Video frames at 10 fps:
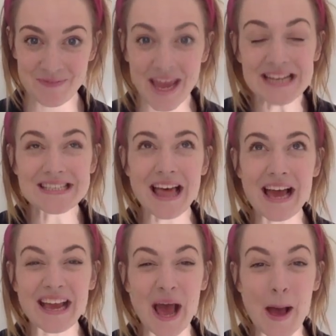It's
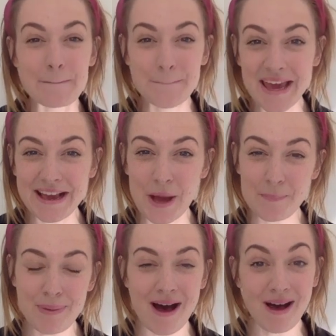like a big
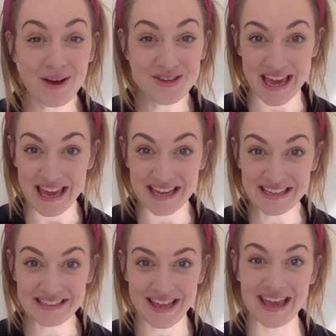party
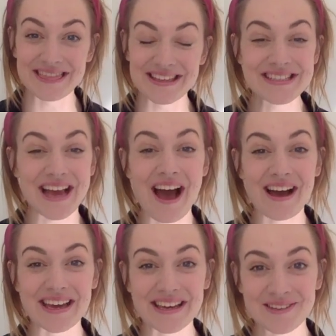in the sky.